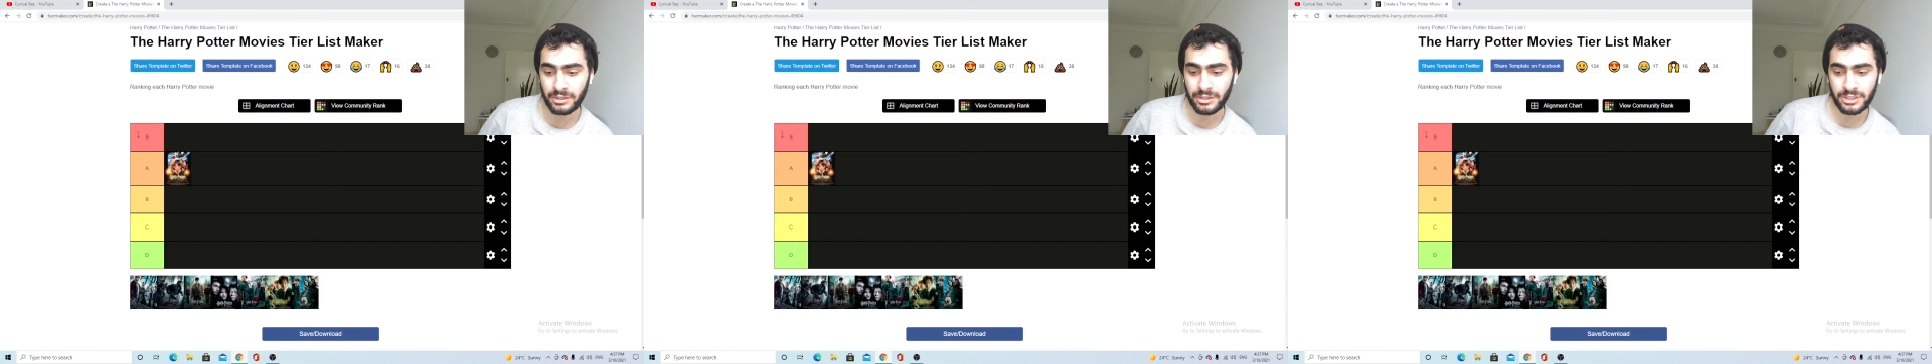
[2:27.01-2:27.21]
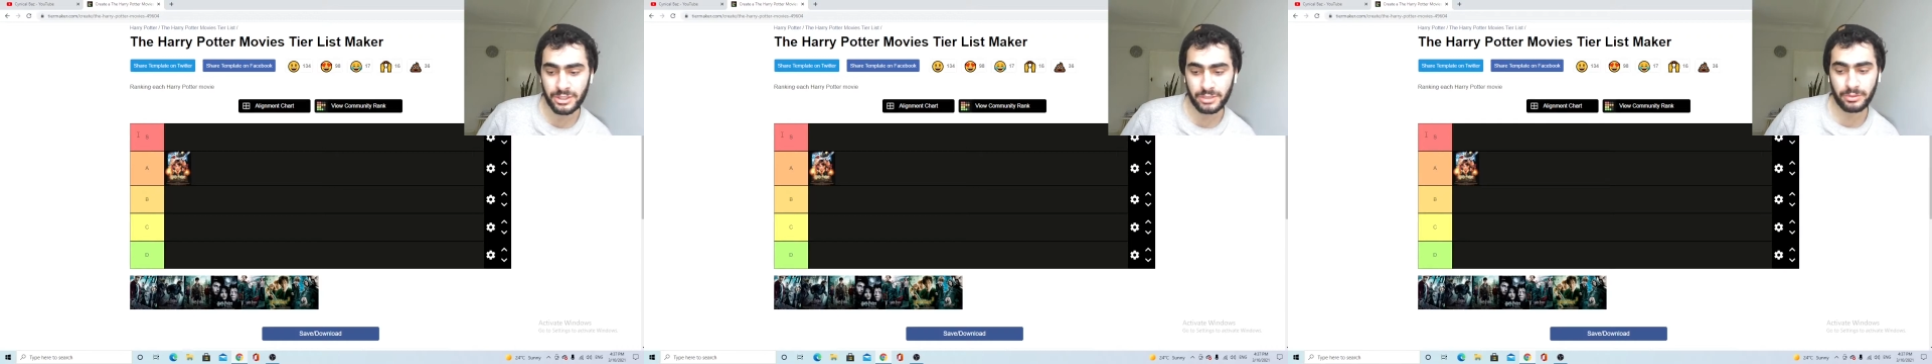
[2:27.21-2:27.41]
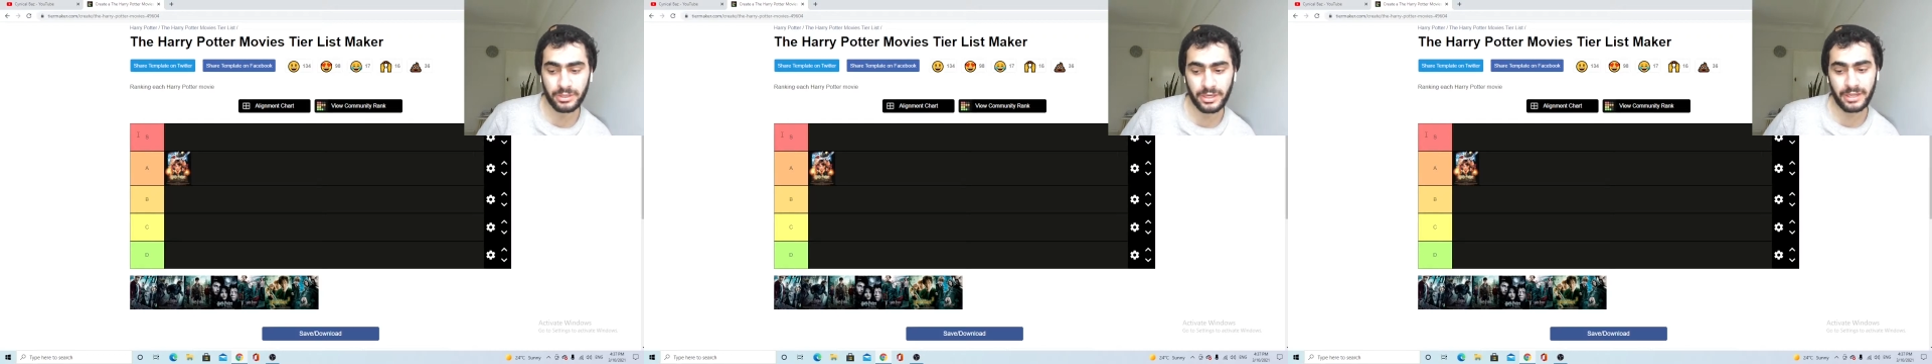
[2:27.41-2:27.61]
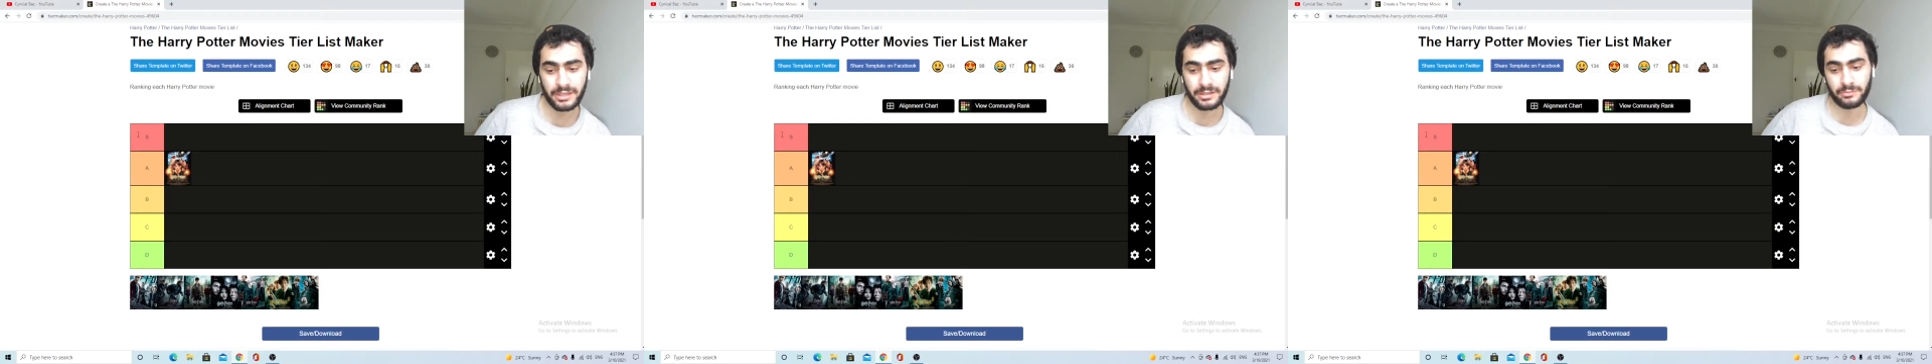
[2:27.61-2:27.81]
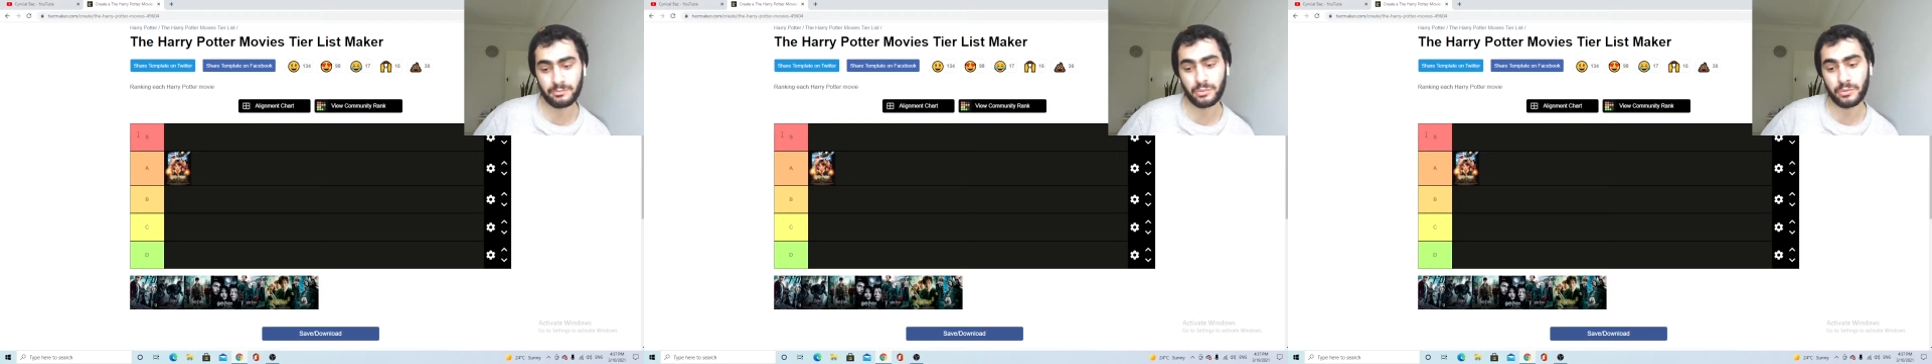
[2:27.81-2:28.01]
she went ahead
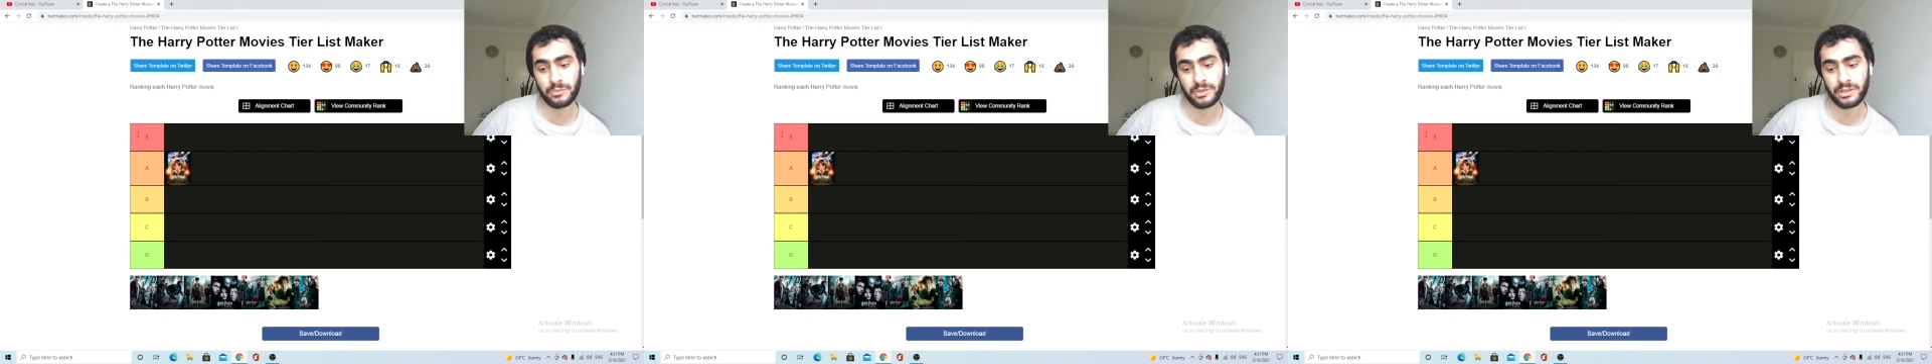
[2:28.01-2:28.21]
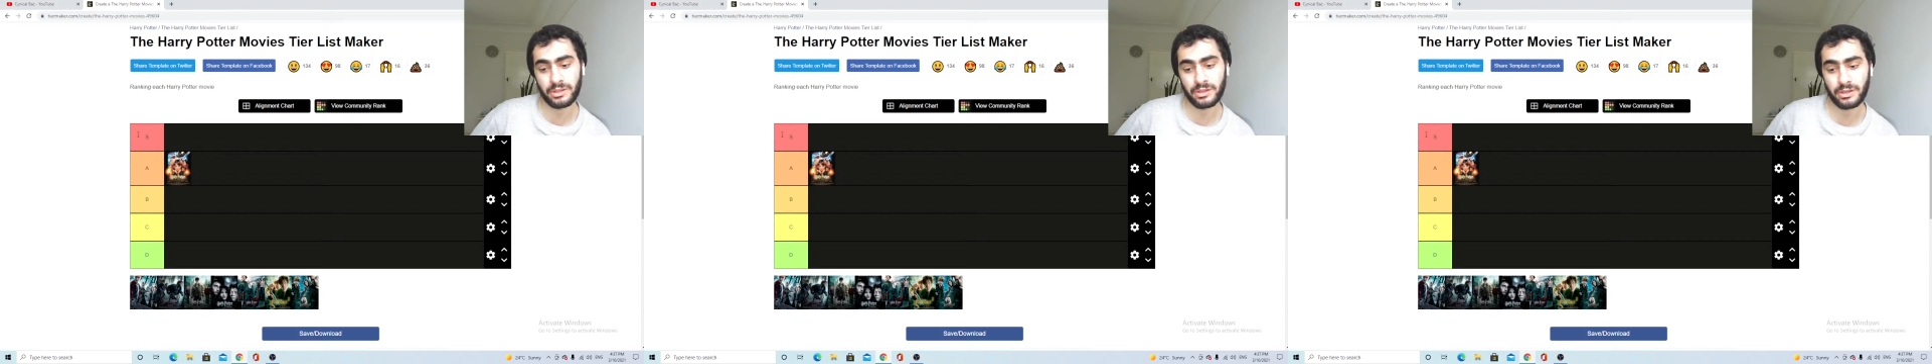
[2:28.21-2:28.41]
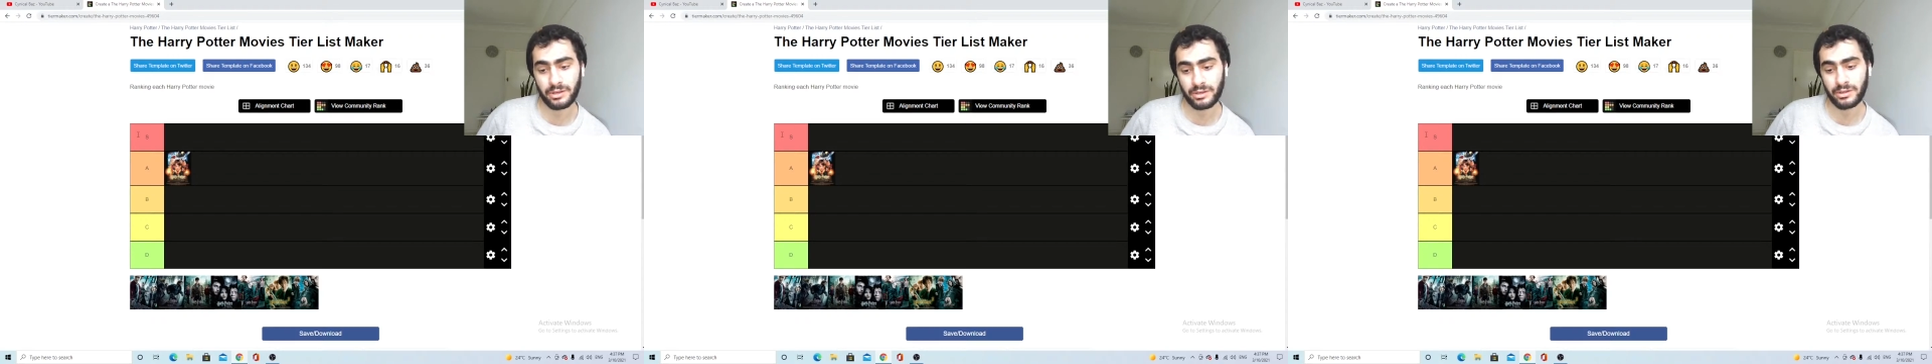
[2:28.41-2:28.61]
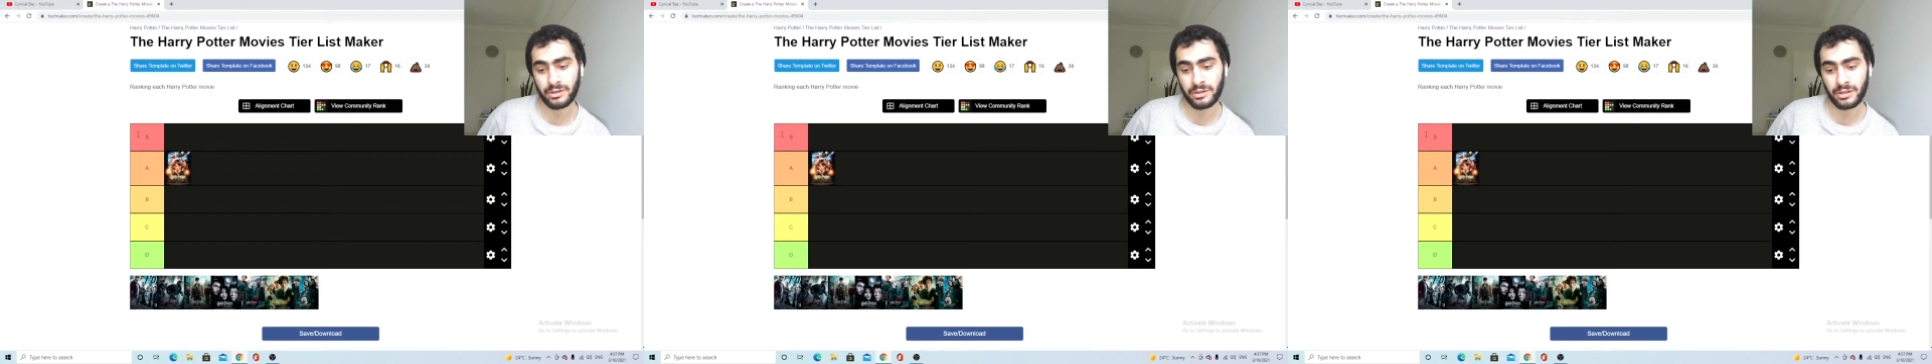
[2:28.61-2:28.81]
and bought me the